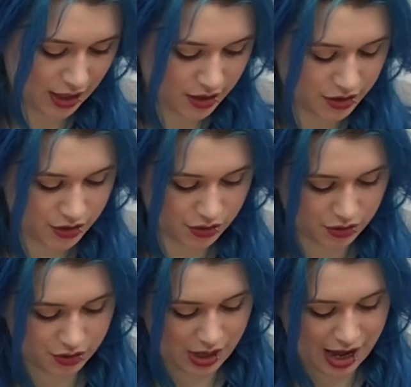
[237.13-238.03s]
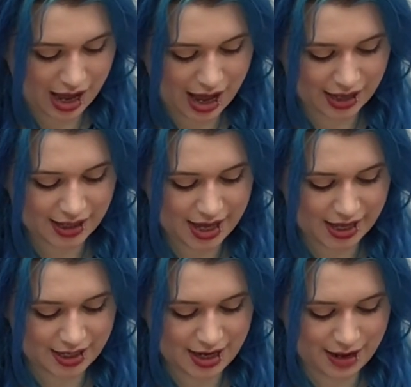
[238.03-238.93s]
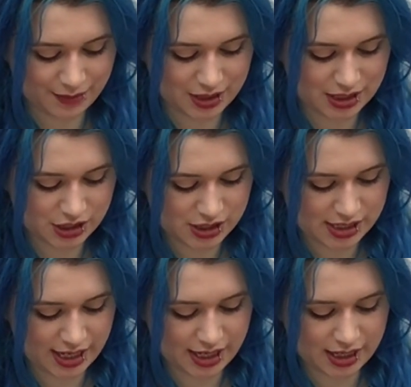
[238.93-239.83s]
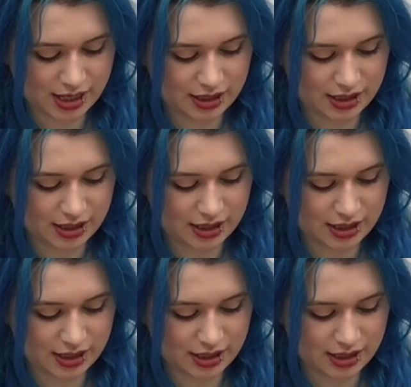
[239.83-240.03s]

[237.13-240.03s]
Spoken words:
So again, I'm going to just take a